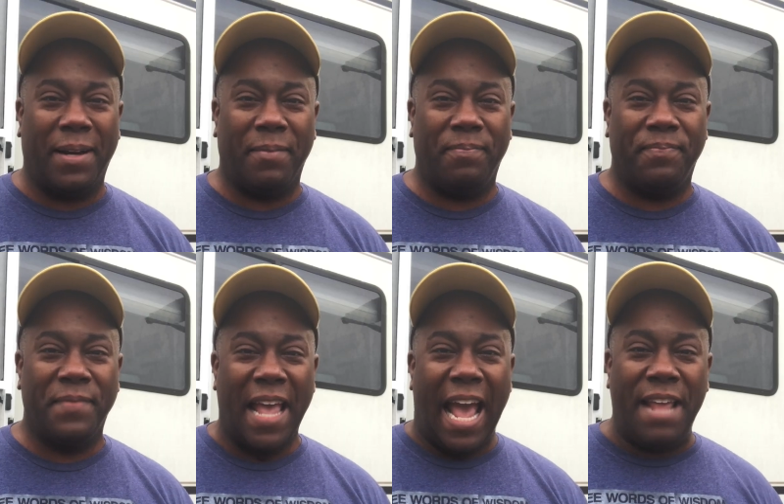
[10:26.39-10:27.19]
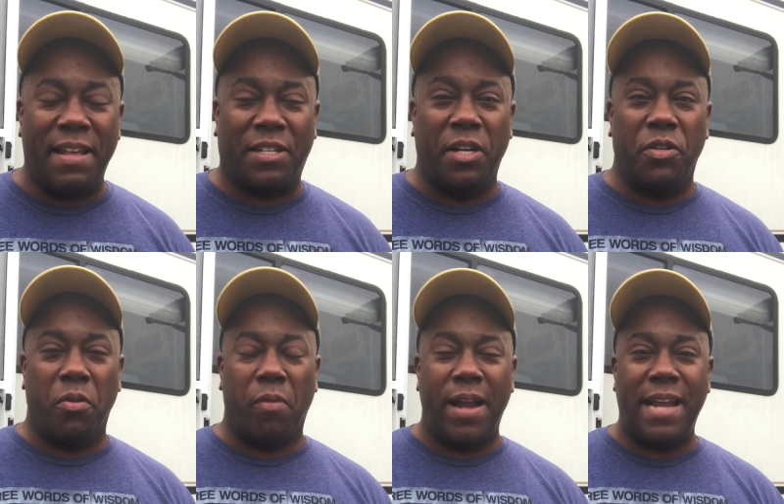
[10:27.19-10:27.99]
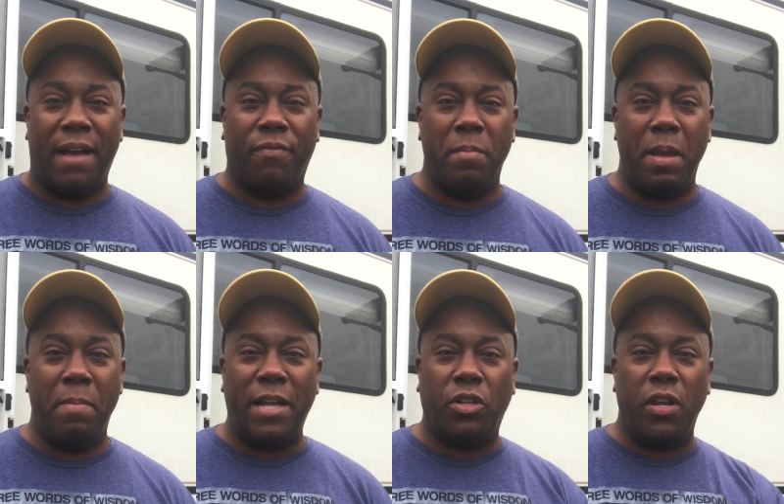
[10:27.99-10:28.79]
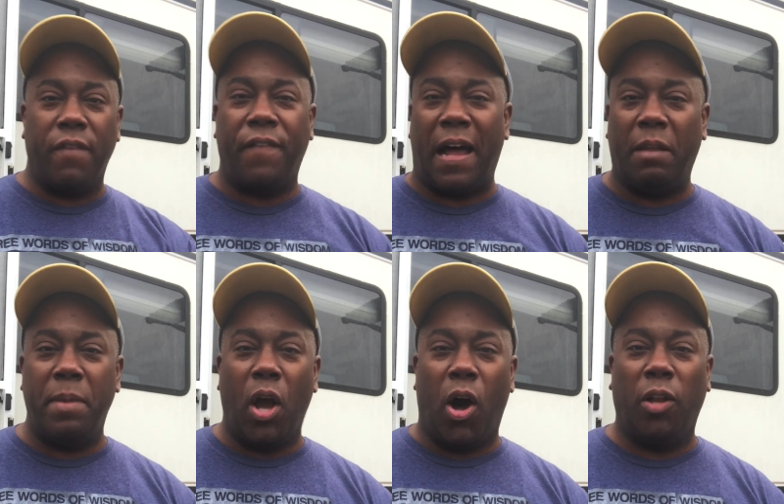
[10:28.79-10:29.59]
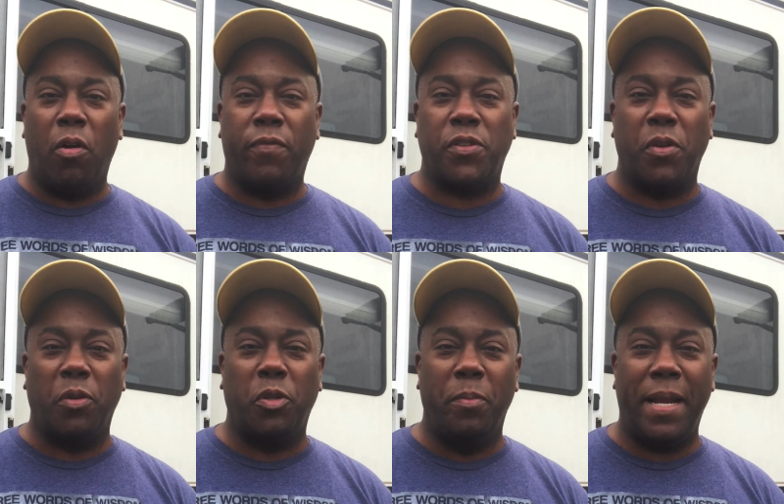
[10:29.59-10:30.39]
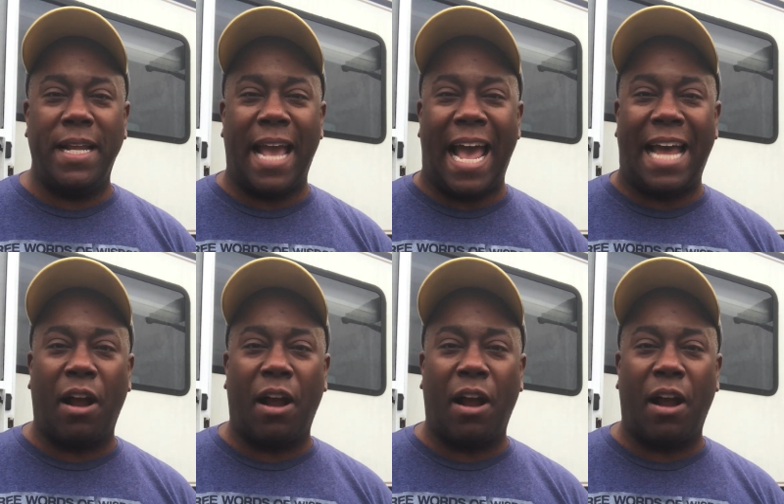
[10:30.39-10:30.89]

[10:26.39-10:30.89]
it. Hey, that's going to do it right now for me. Make sure you follow me all over social media at